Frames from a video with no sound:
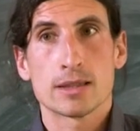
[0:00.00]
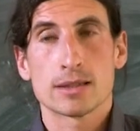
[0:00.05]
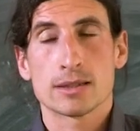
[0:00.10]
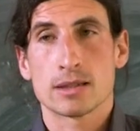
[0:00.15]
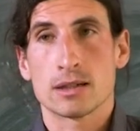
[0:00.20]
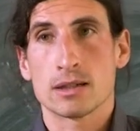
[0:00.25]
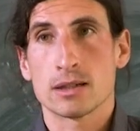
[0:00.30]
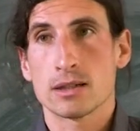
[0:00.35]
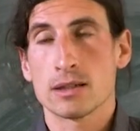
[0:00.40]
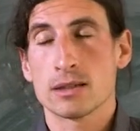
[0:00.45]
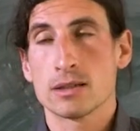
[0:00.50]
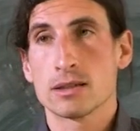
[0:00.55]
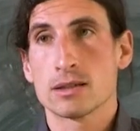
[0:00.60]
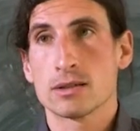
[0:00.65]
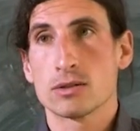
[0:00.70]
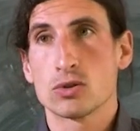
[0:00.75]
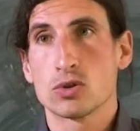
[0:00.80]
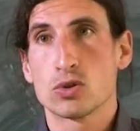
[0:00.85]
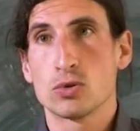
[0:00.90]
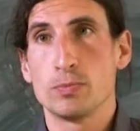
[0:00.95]

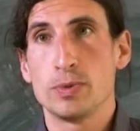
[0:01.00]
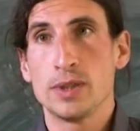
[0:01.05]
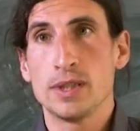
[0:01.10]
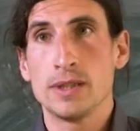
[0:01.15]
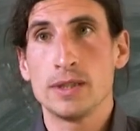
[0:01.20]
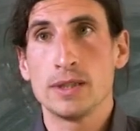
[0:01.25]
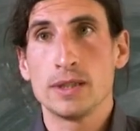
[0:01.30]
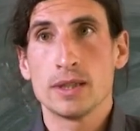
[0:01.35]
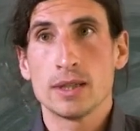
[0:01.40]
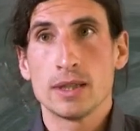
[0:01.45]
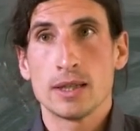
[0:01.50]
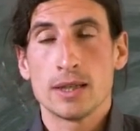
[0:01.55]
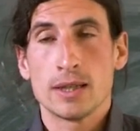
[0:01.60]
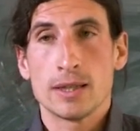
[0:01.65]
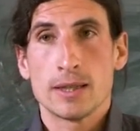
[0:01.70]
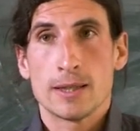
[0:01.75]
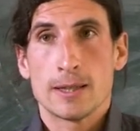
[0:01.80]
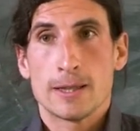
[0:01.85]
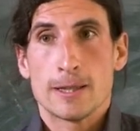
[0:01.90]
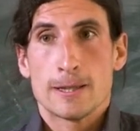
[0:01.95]
science to be
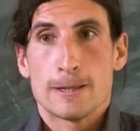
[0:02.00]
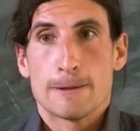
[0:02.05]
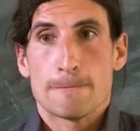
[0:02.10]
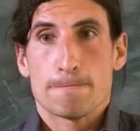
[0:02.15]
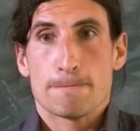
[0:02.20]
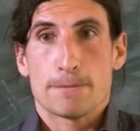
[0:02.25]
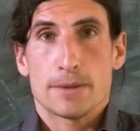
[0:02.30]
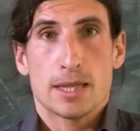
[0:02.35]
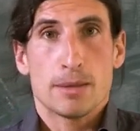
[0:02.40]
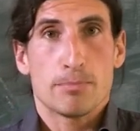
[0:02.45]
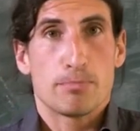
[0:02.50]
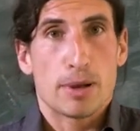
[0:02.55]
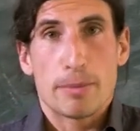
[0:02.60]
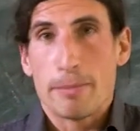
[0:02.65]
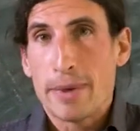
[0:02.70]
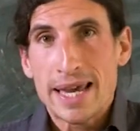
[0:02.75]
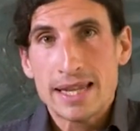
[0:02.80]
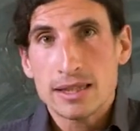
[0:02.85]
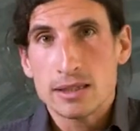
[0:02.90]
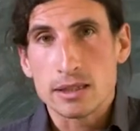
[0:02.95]

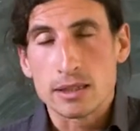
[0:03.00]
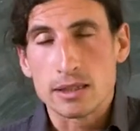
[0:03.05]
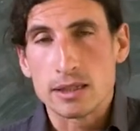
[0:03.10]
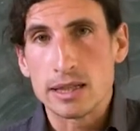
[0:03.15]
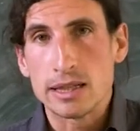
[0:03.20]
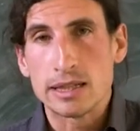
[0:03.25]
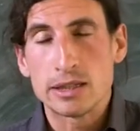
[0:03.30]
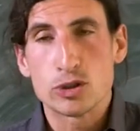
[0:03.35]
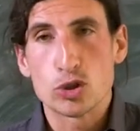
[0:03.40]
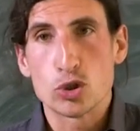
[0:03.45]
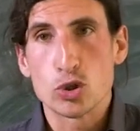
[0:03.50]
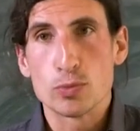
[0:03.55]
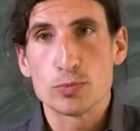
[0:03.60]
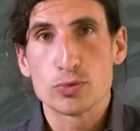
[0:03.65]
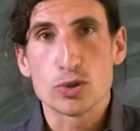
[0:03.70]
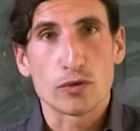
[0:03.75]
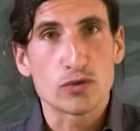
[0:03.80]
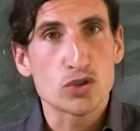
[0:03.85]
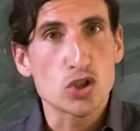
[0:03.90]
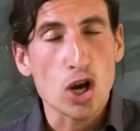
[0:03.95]
implemented in
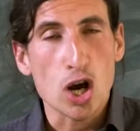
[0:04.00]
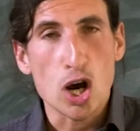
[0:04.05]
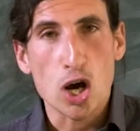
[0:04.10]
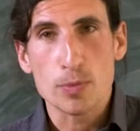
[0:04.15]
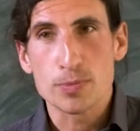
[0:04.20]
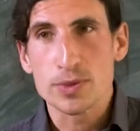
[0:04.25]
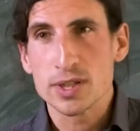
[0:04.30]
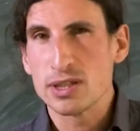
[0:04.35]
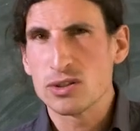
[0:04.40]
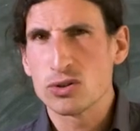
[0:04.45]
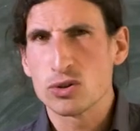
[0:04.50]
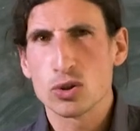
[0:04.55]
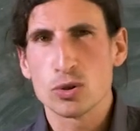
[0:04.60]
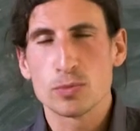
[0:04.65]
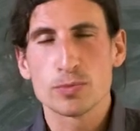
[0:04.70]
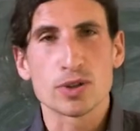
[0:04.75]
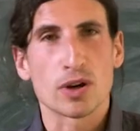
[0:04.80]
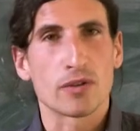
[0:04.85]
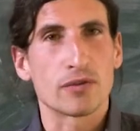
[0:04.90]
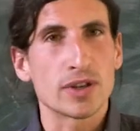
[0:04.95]
terms of jobs, in
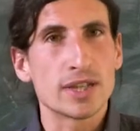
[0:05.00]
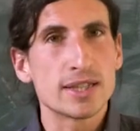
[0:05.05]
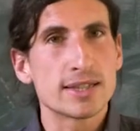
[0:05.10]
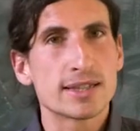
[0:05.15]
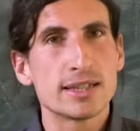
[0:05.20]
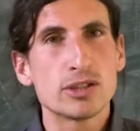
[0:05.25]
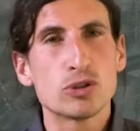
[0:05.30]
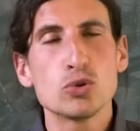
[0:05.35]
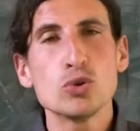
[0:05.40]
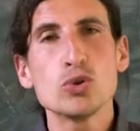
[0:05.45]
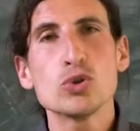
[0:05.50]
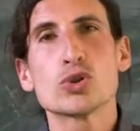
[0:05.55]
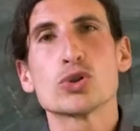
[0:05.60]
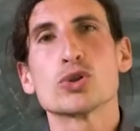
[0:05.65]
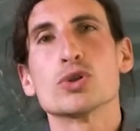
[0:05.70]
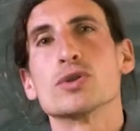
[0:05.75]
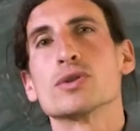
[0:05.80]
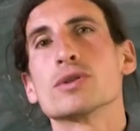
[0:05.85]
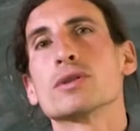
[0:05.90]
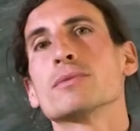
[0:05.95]
terms of
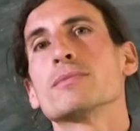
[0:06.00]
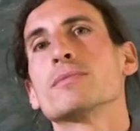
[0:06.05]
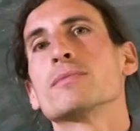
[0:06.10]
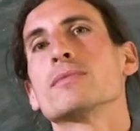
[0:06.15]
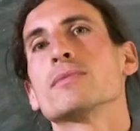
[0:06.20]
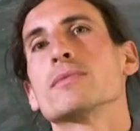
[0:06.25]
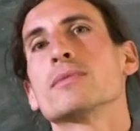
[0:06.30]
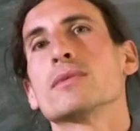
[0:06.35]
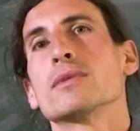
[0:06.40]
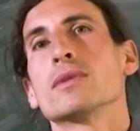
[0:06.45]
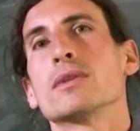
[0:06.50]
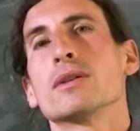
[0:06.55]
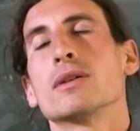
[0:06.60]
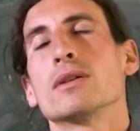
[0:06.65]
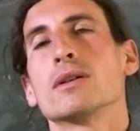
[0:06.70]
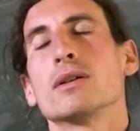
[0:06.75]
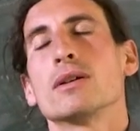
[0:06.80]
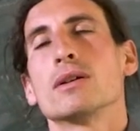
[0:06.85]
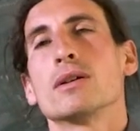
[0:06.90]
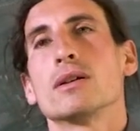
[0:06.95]
institutions,
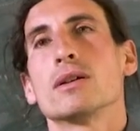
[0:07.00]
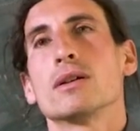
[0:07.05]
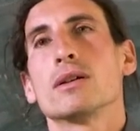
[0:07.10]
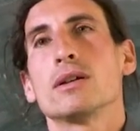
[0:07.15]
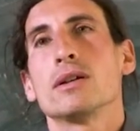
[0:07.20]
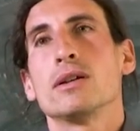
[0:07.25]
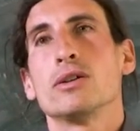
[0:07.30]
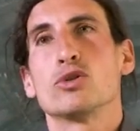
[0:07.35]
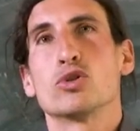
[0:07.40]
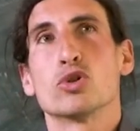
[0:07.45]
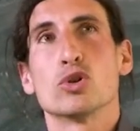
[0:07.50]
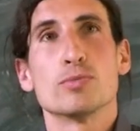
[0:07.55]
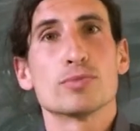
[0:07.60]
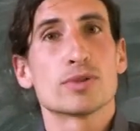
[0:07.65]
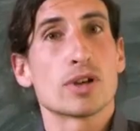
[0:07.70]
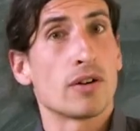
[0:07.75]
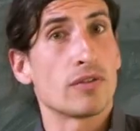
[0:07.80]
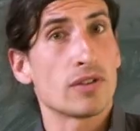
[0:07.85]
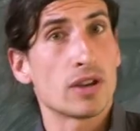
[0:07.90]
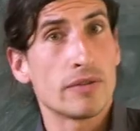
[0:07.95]
in
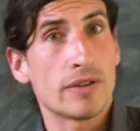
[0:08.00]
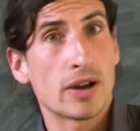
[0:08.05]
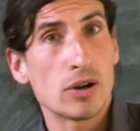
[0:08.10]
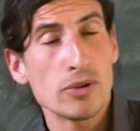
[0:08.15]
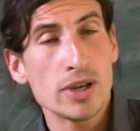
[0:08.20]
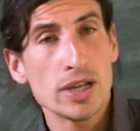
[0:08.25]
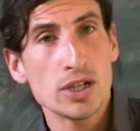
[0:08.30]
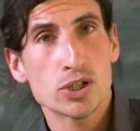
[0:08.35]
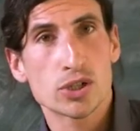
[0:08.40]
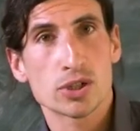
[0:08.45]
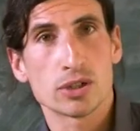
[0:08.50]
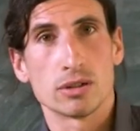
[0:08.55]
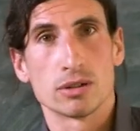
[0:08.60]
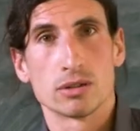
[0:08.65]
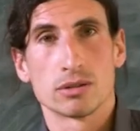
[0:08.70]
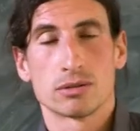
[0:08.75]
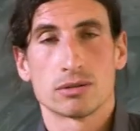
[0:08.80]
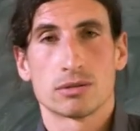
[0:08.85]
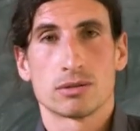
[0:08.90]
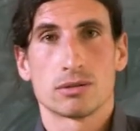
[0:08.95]
terms of evaluation,